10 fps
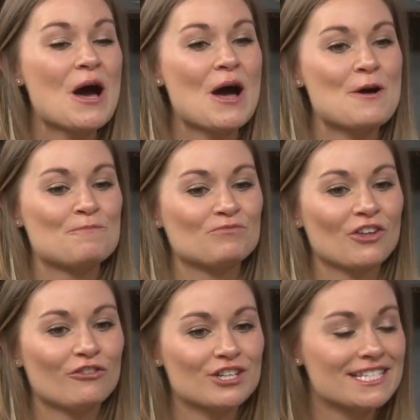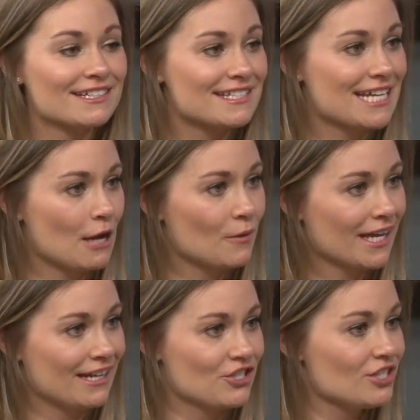the first thing is the
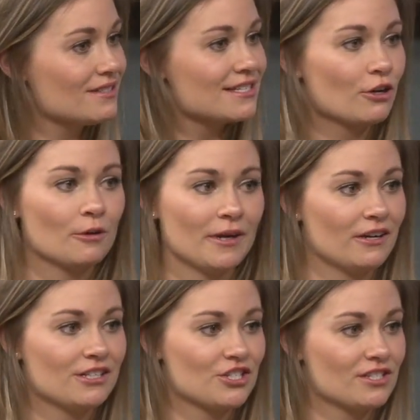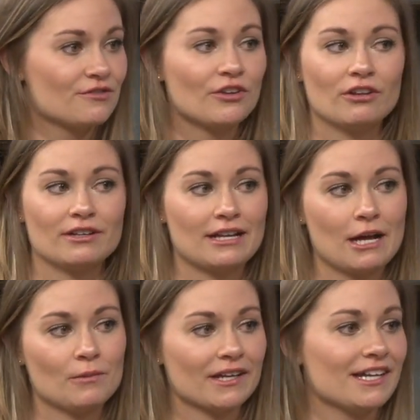application. So our parents just fill out an
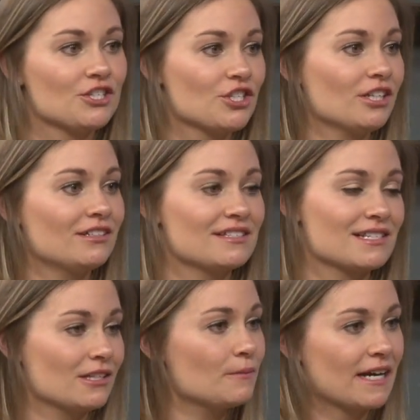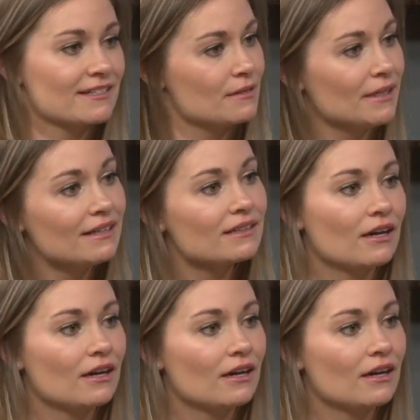application and send it back to me, and I